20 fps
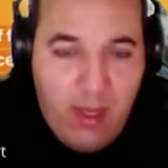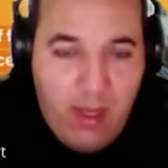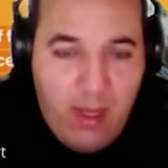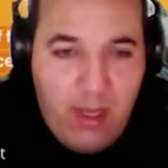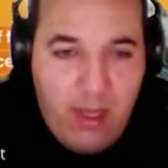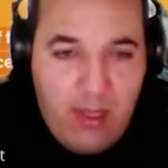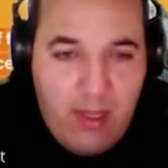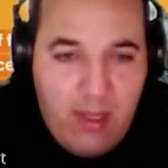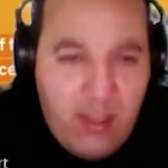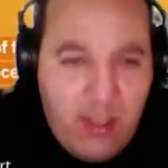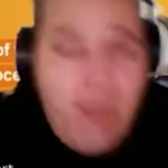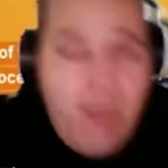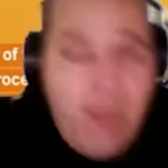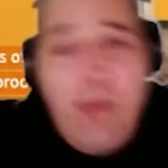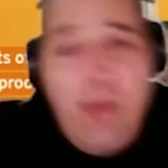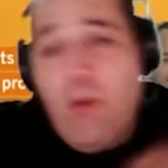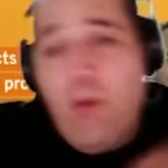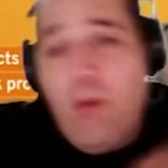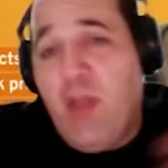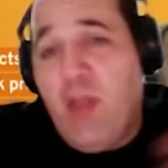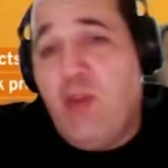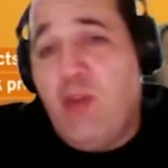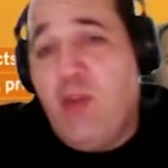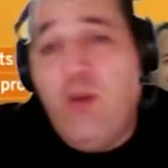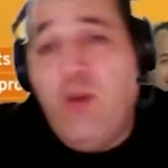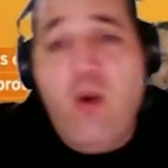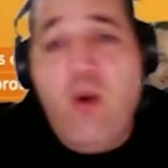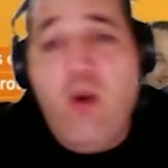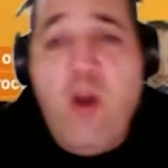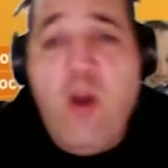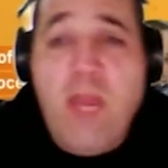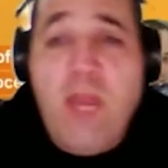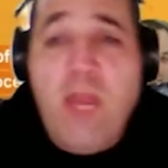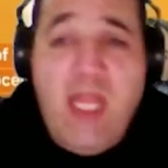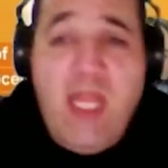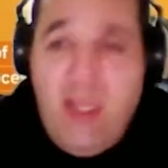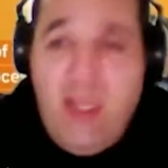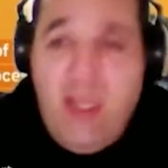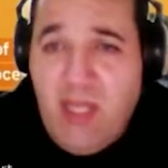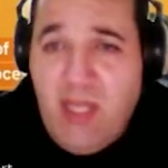Some people want to know how
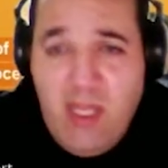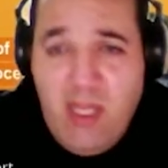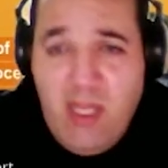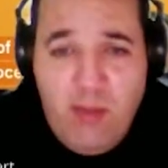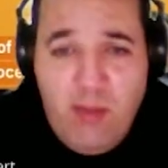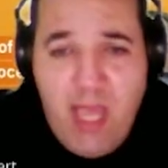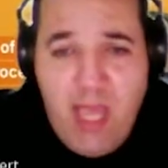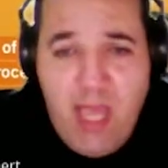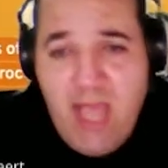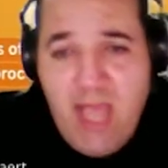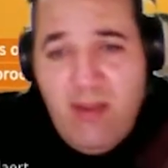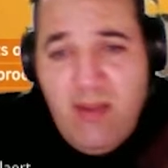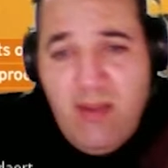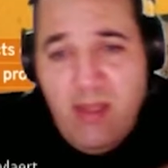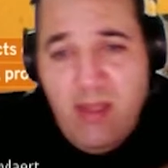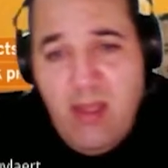many incidents we had.